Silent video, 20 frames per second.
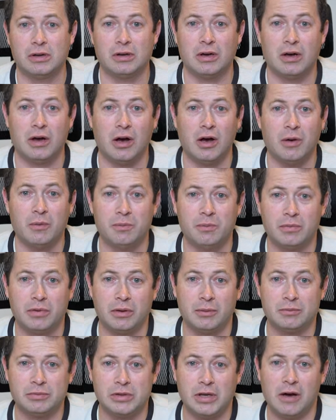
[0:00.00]
uh, a hub
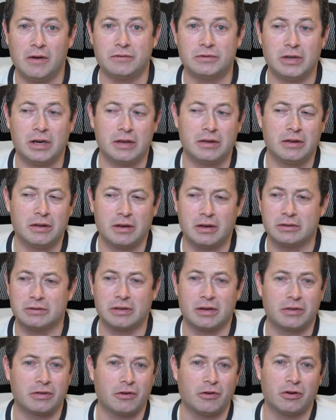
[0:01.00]
themselves, and I think it's
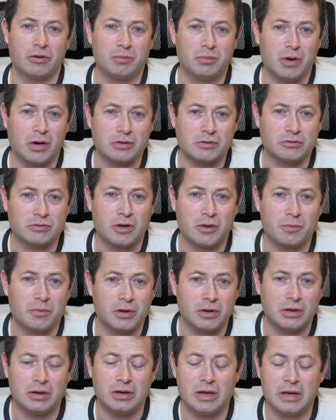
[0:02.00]
like 30 bucks or
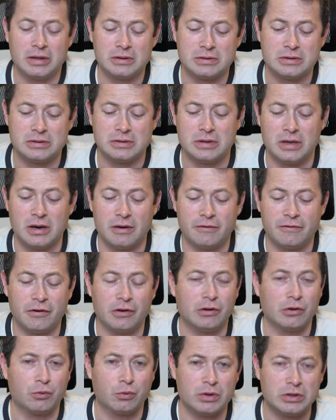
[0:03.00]
something. It's uh,
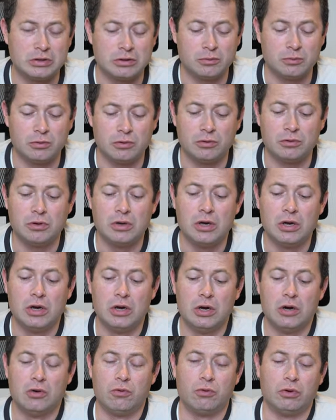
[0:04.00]
fairly reasonable,
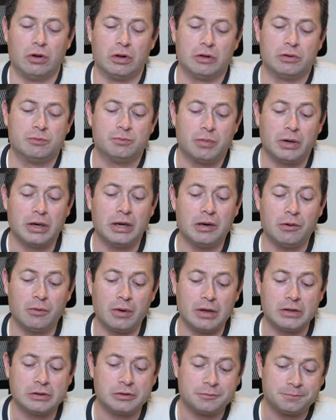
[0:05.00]
really. But
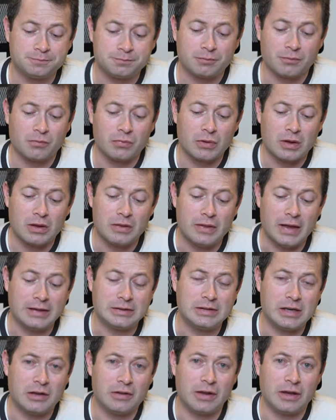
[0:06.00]
anyways,
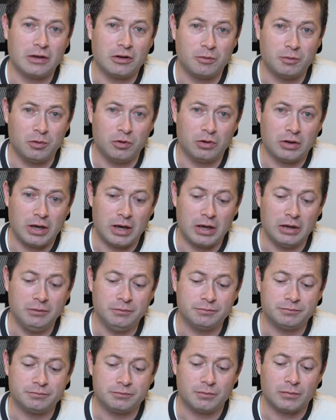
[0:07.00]
that's how they
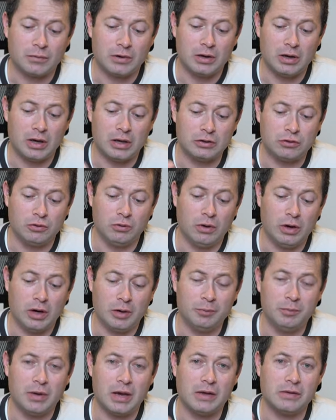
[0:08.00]
communicate uh, to a
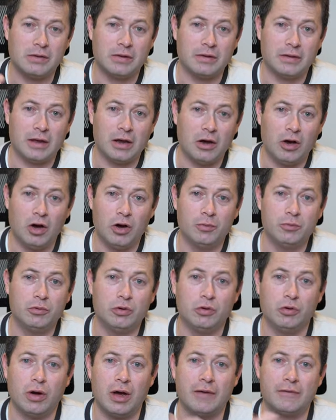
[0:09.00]
hub, and then that hub
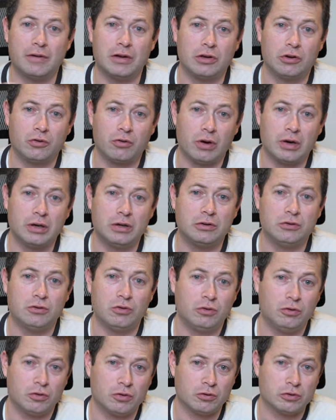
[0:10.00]
you'll have integrated
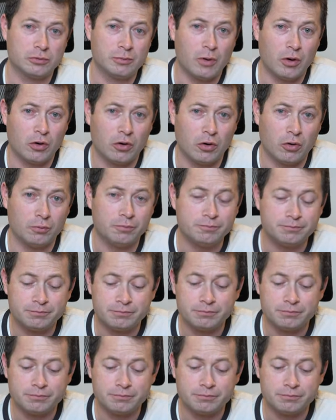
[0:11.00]
to your smart home.